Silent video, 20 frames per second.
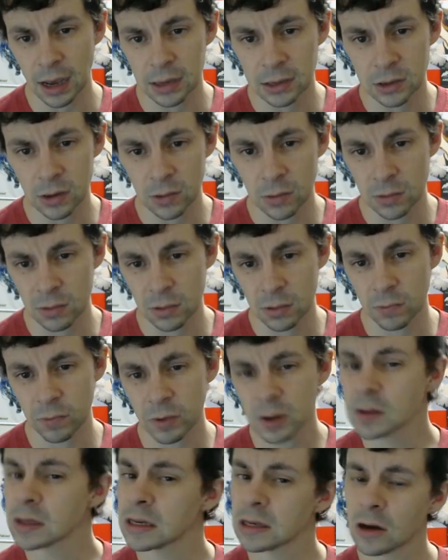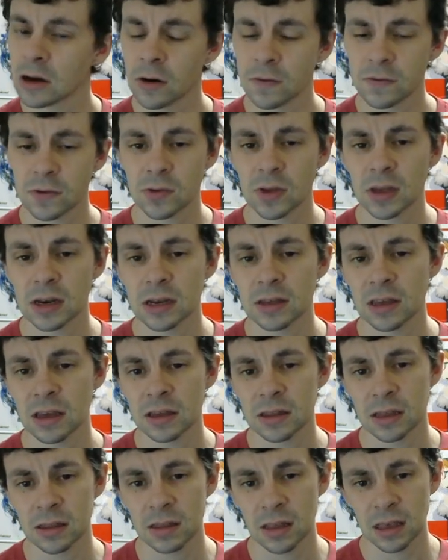I don't really know if there's
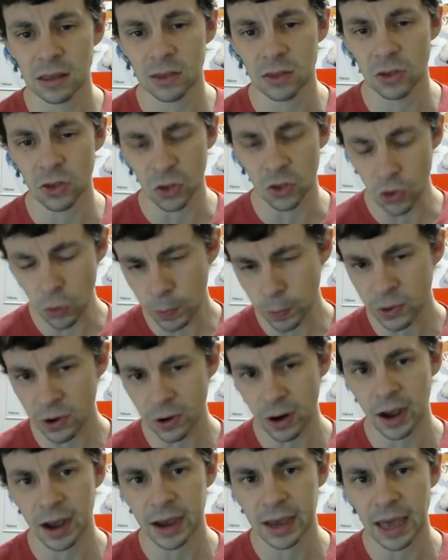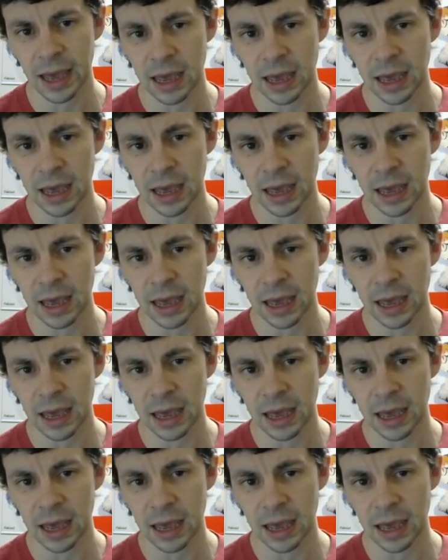anything that is super high